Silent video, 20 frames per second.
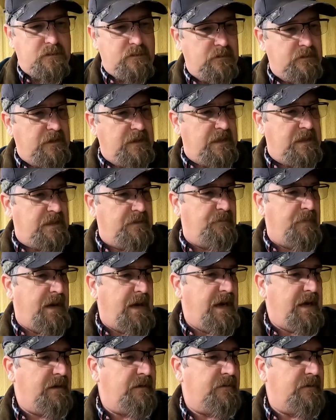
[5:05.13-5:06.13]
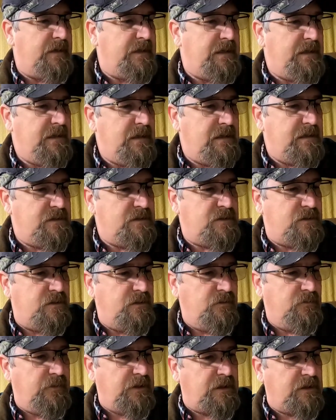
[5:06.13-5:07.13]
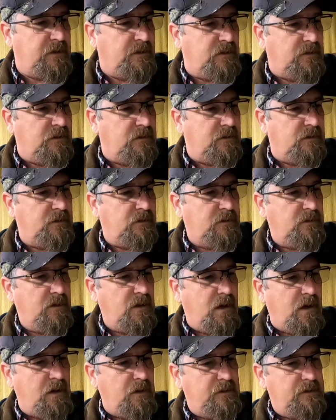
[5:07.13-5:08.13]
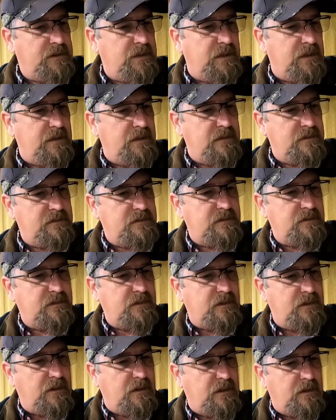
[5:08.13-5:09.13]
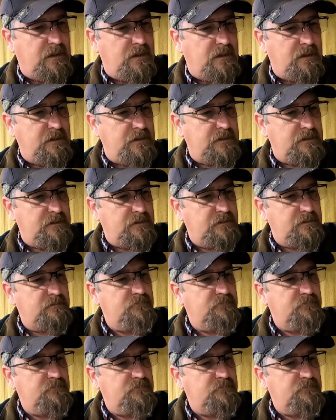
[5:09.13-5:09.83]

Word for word: the battery, as you recall, our test, uh,